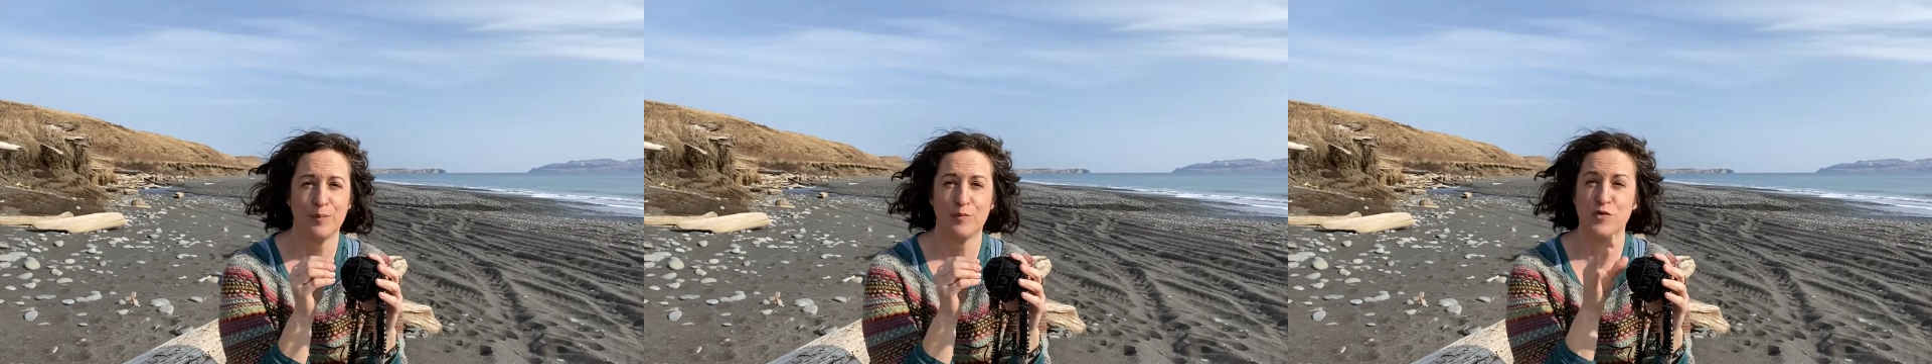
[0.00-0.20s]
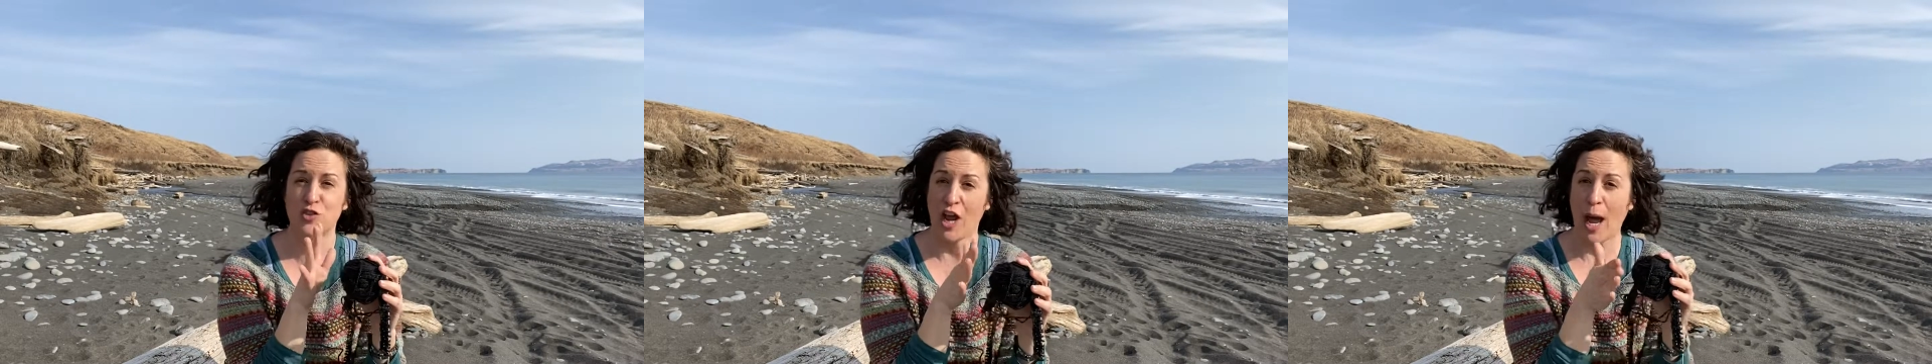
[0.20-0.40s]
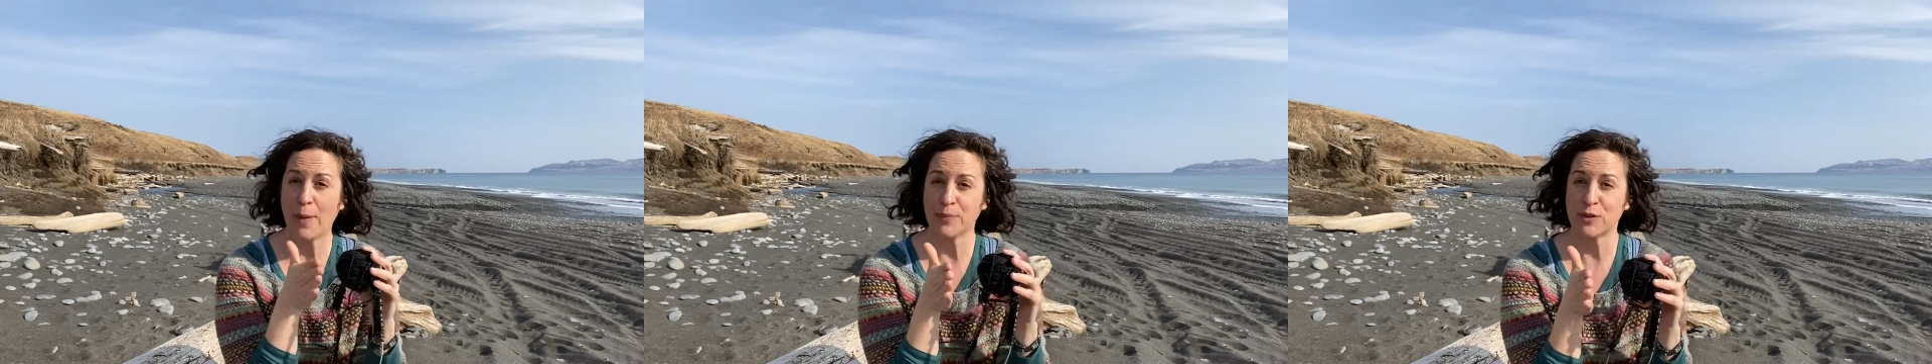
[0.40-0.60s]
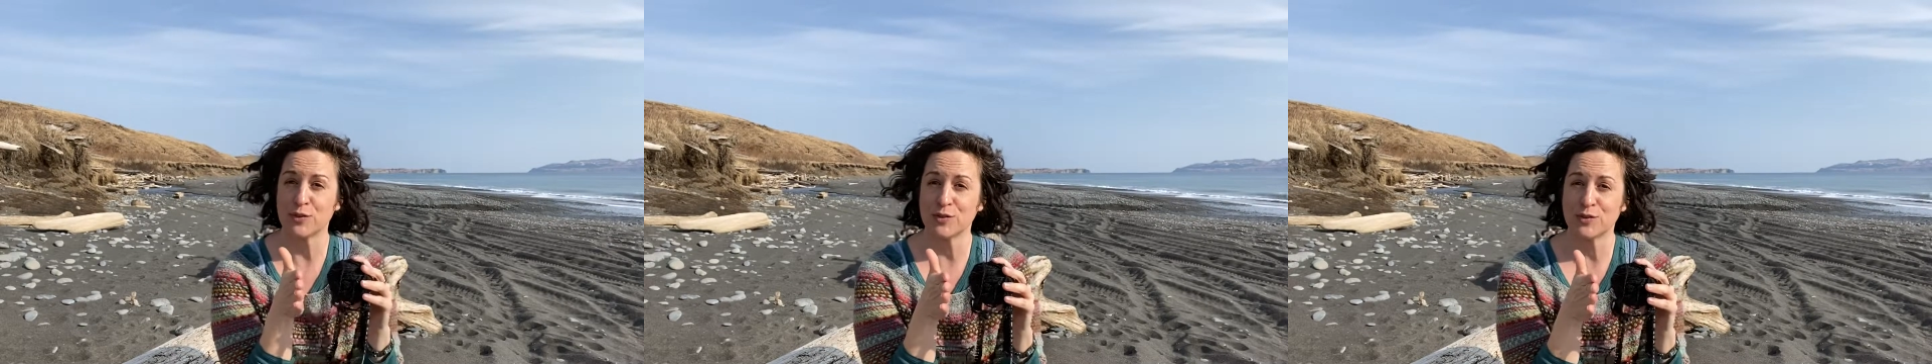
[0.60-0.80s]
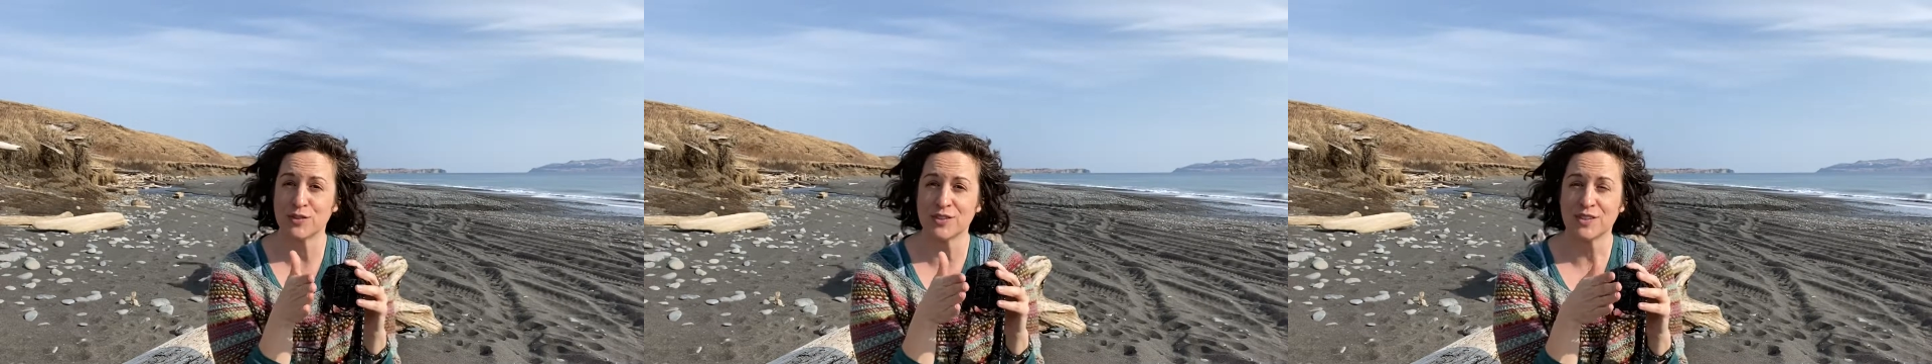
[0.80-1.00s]

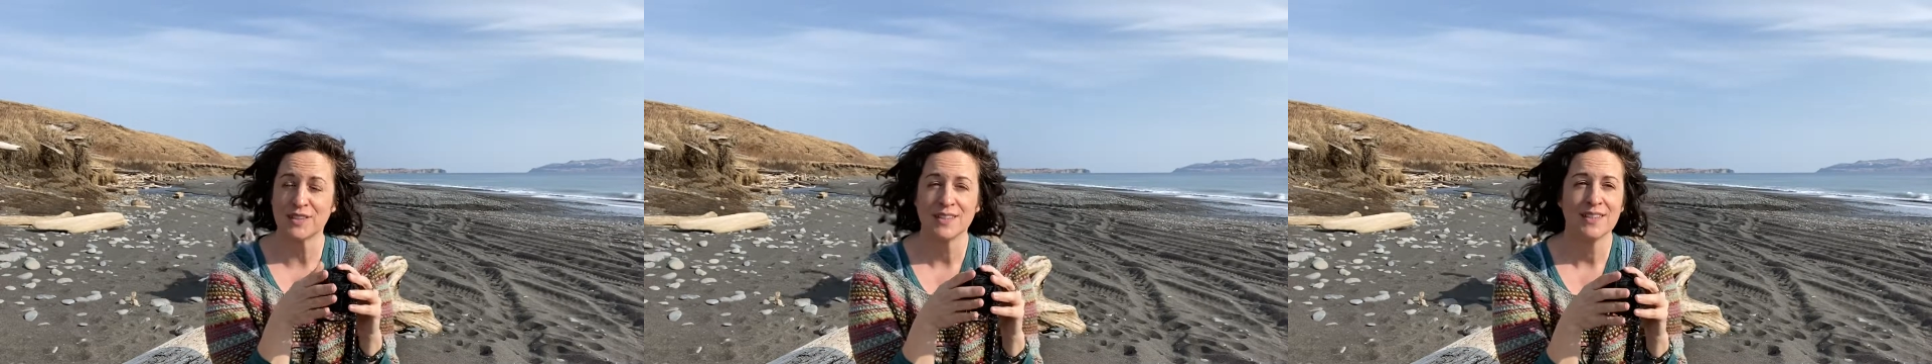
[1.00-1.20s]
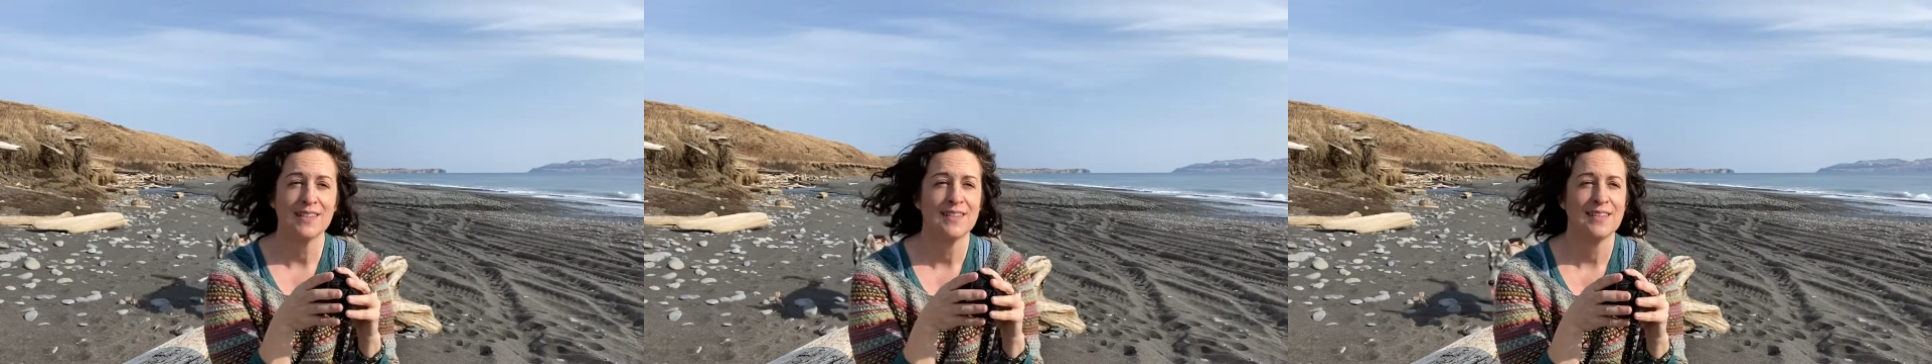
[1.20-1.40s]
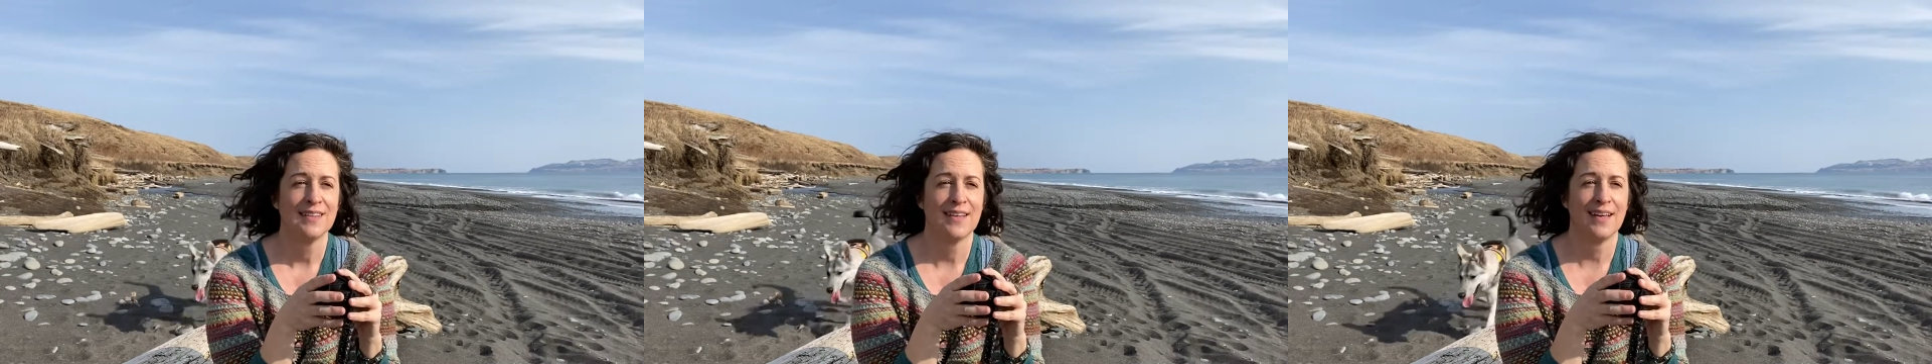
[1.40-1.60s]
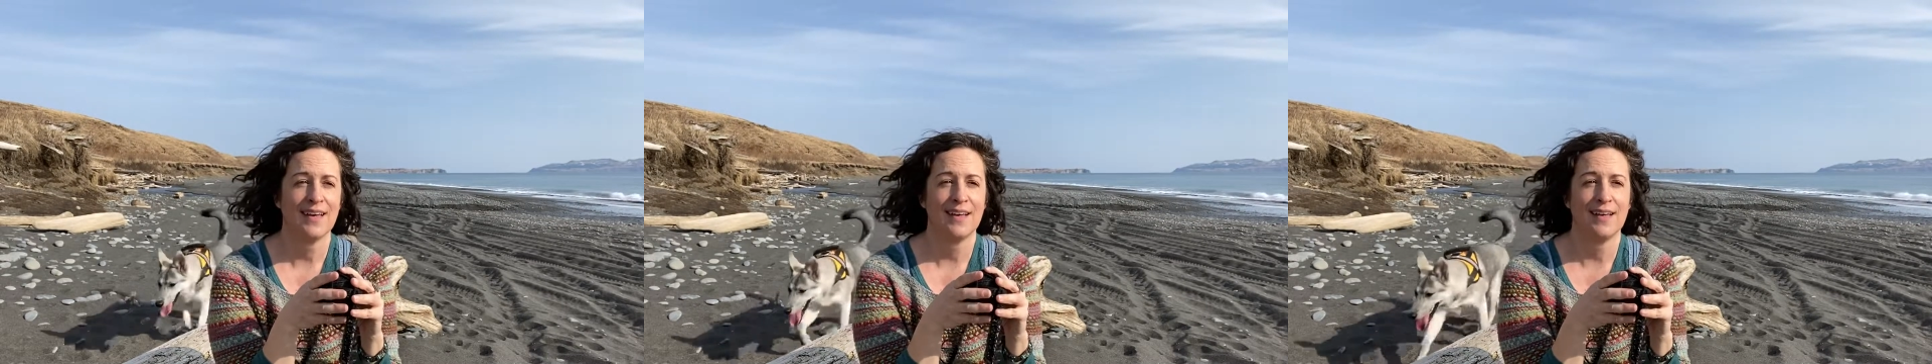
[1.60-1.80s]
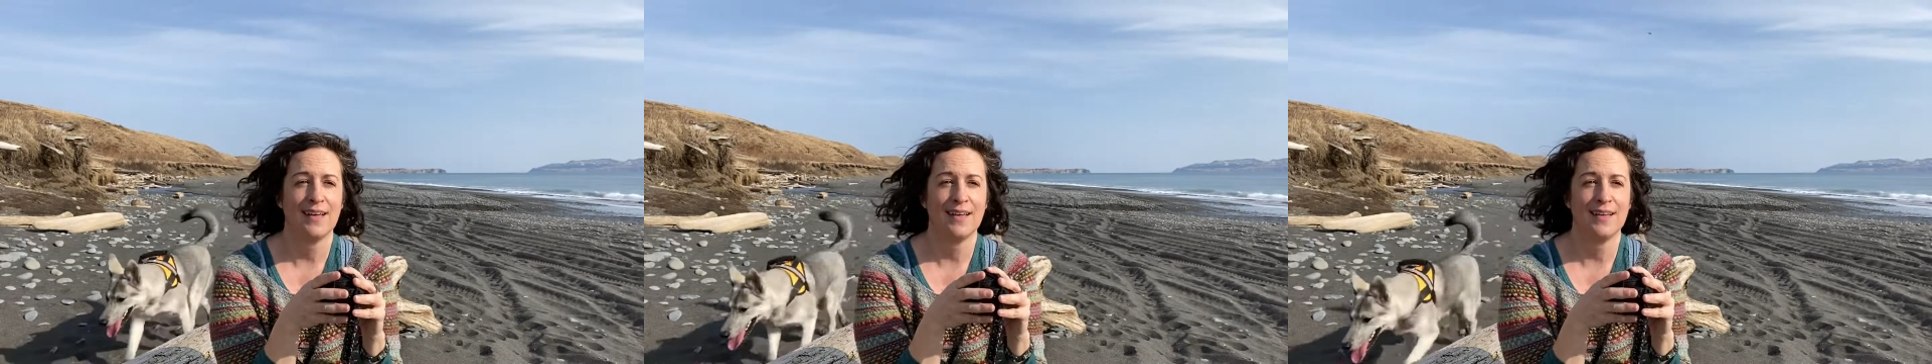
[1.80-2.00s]
chapters
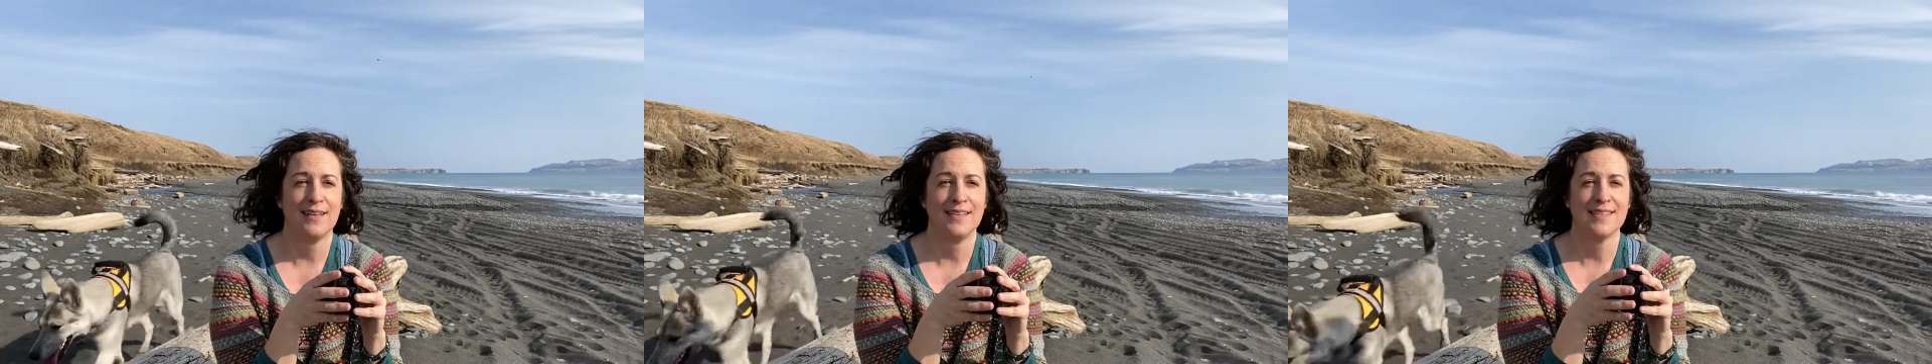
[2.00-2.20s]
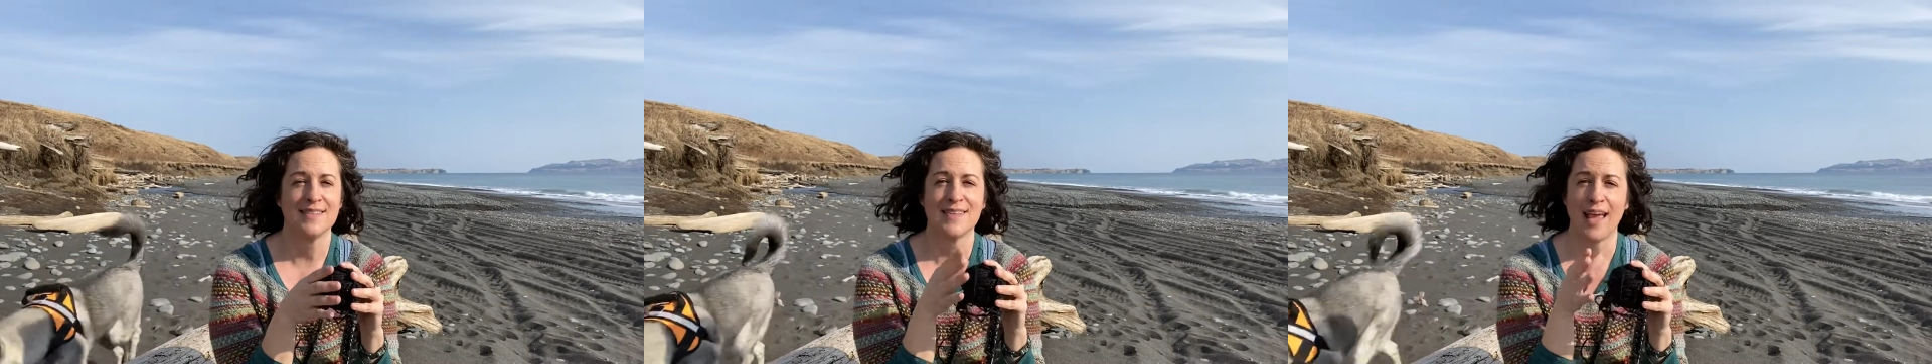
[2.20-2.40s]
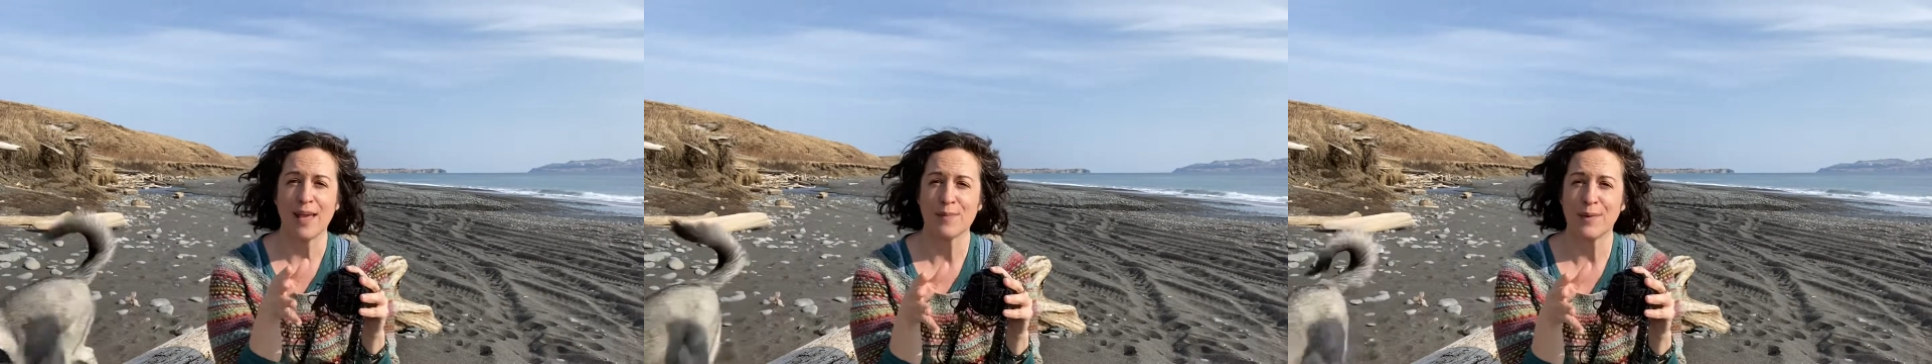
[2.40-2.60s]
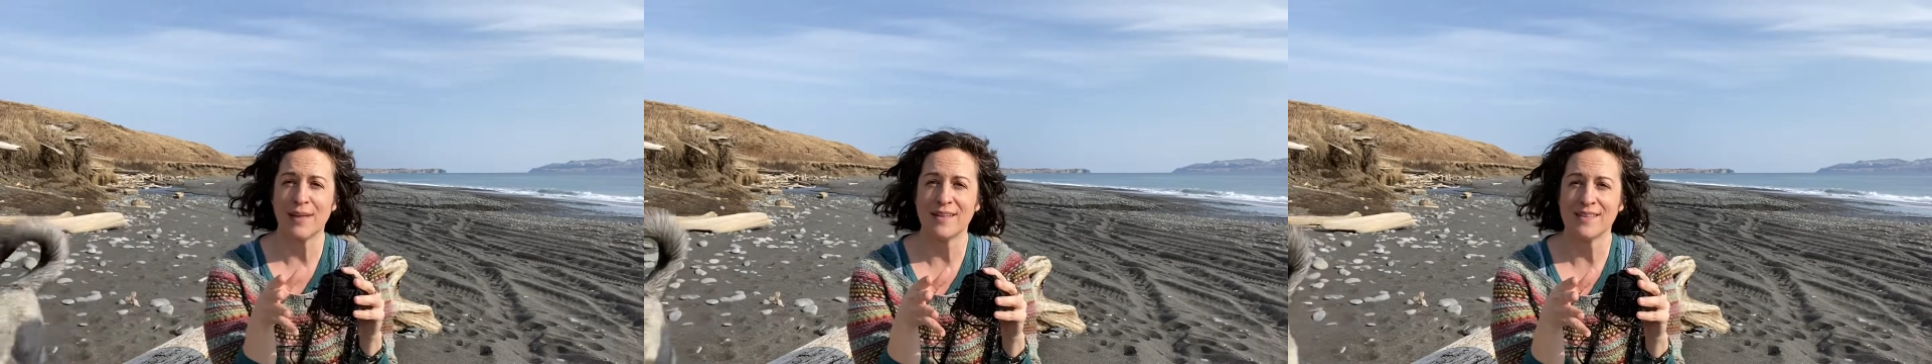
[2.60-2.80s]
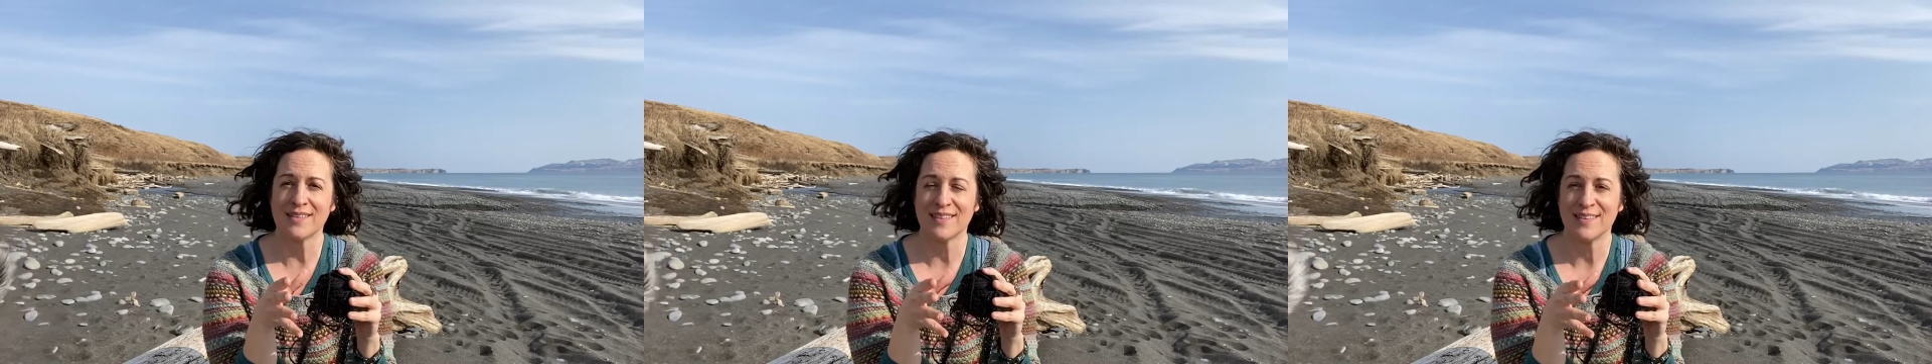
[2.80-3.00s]
and segments